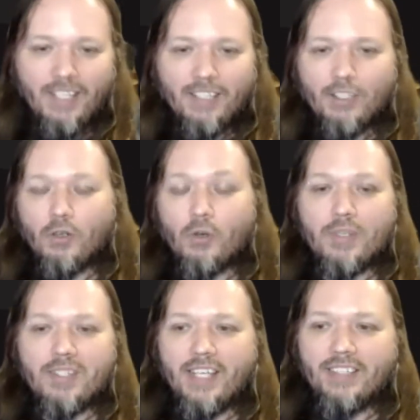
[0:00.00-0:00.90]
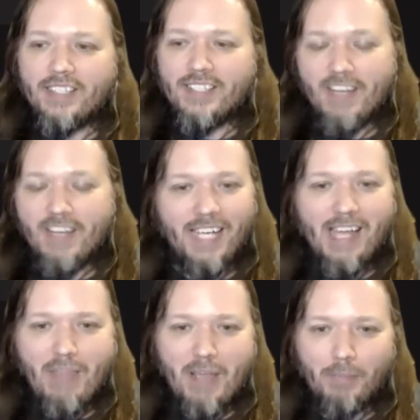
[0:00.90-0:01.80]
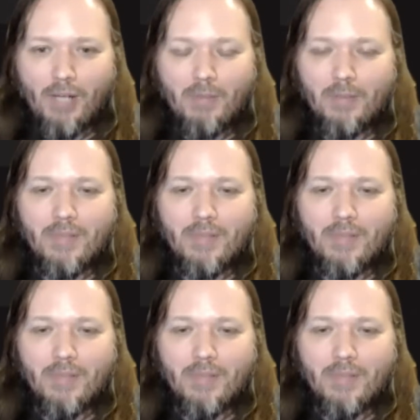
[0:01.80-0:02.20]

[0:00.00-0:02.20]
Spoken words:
You go to a site that's never had that problem